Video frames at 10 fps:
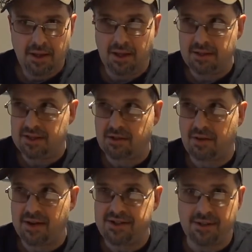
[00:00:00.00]

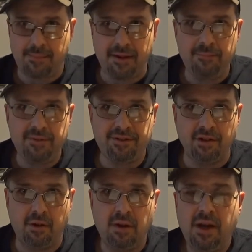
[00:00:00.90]
discredit something.
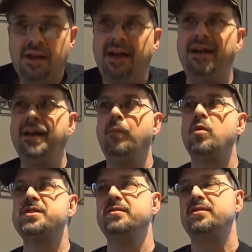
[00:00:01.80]
So it
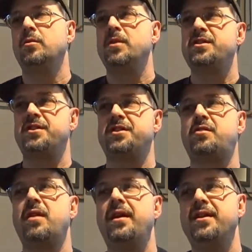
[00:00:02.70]
wasn't so much a
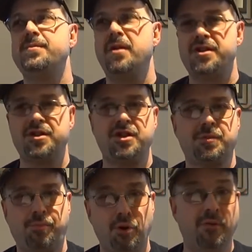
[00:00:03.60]
discredit as much as
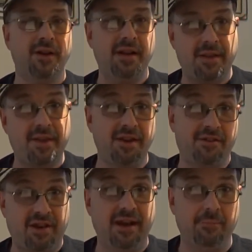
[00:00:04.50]
just proving that
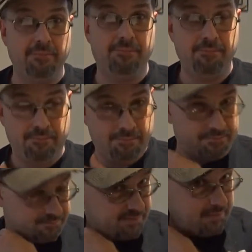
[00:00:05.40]
things can
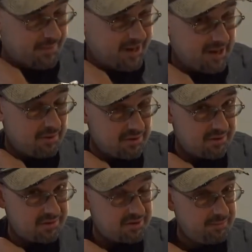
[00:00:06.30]
be made out
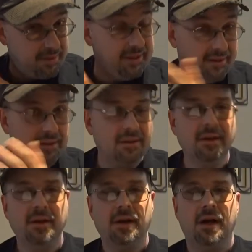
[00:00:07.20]
to be.
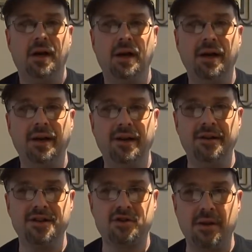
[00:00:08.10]

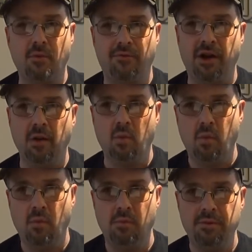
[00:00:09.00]
And this trend will follow
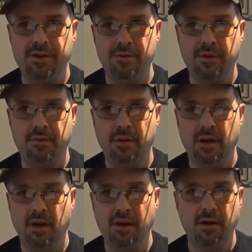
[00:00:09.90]
when we do it.
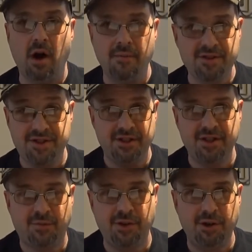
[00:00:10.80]
You know, obviously in
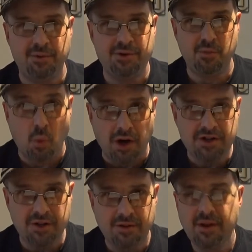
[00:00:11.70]
this video, as you
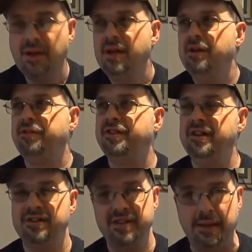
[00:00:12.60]
watch it, you've
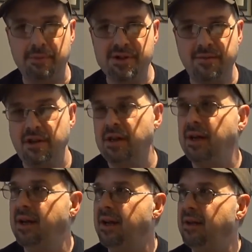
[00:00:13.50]
seen examples of it,
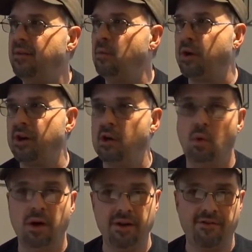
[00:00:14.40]
and we're going to
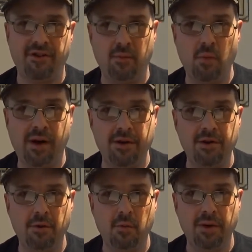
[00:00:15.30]
go on and see what we can
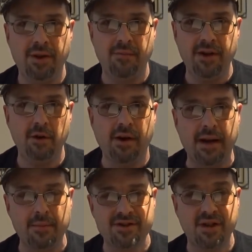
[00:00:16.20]
do with the video
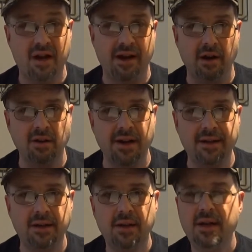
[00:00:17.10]
cameras and IR
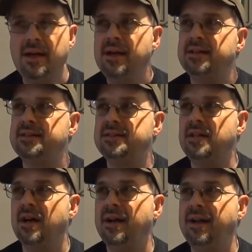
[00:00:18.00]
light. This is
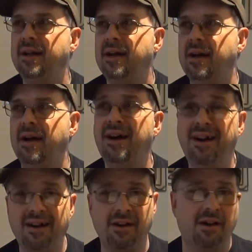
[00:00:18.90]
not a
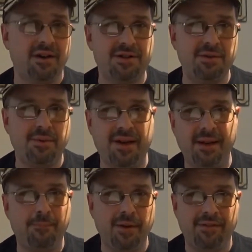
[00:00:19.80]
haha got you
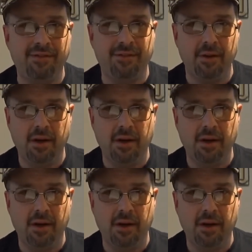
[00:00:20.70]
tape. This is